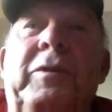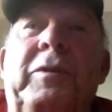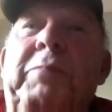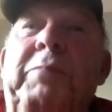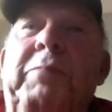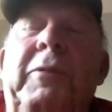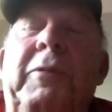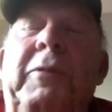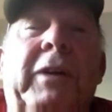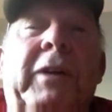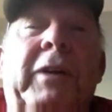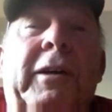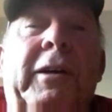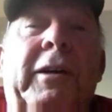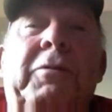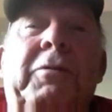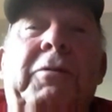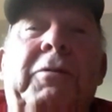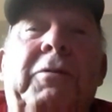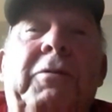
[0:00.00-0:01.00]
Pete Rail,
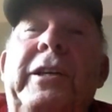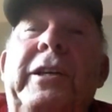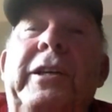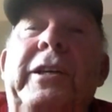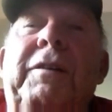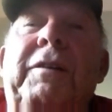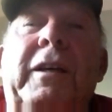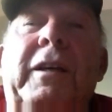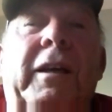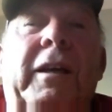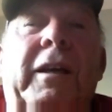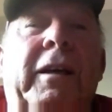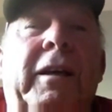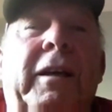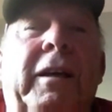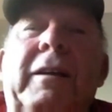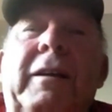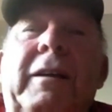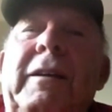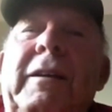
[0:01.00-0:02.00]
Gene Zenny,
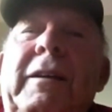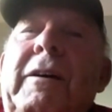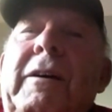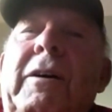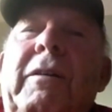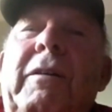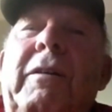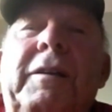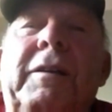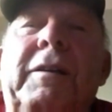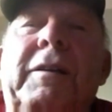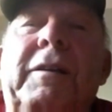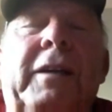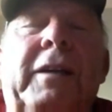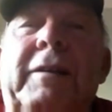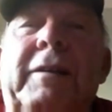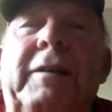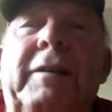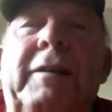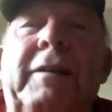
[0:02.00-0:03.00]
all these guys
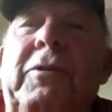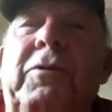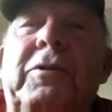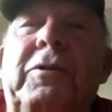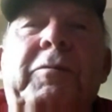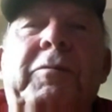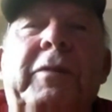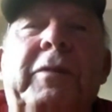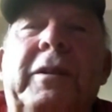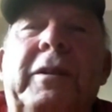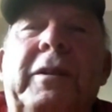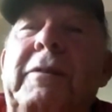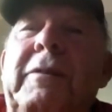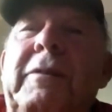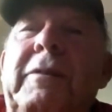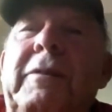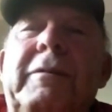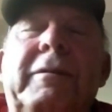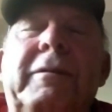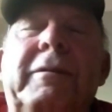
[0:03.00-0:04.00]
I coach with,
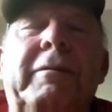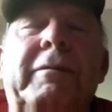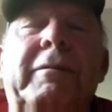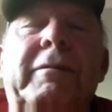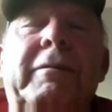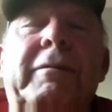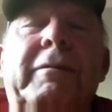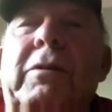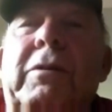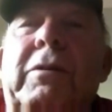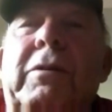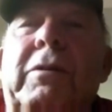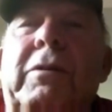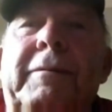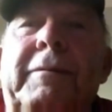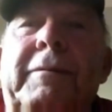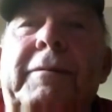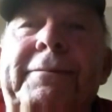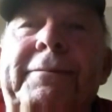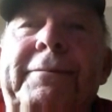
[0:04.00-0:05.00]
they're all gone.
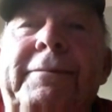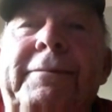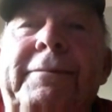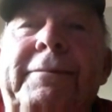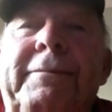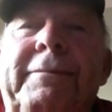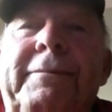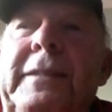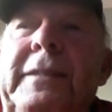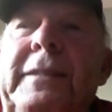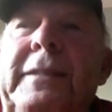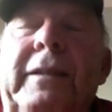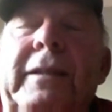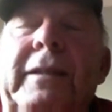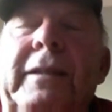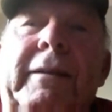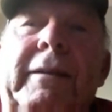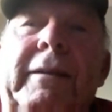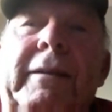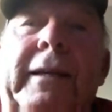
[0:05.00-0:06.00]

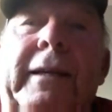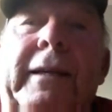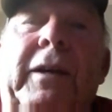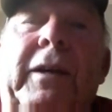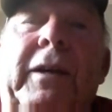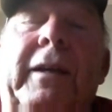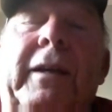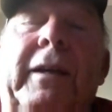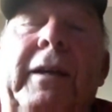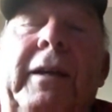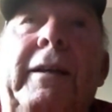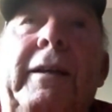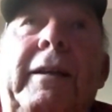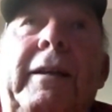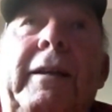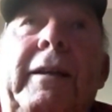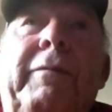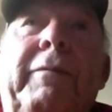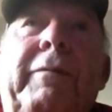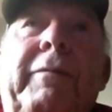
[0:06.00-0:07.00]
Every kid,
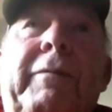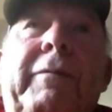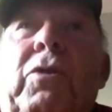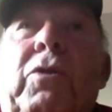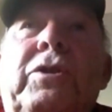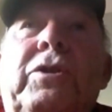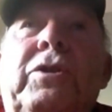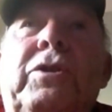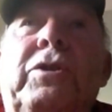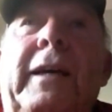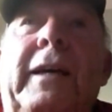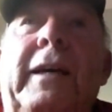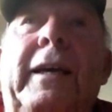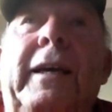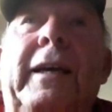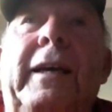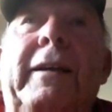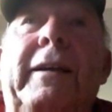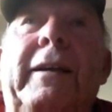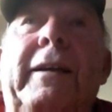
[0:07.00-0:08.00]
every coach that I had
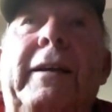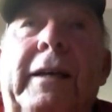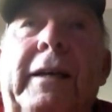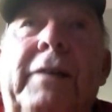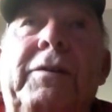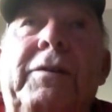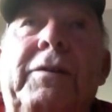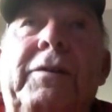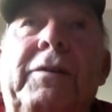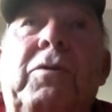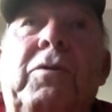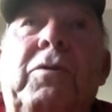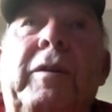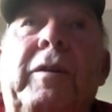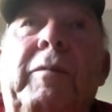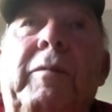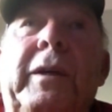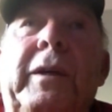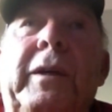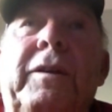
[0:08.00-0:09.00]
in high school with me
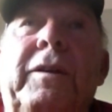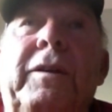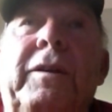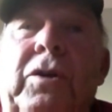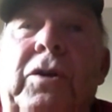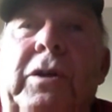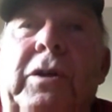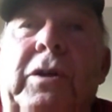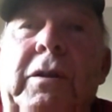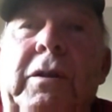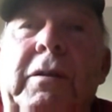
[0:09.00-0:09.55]
is gone.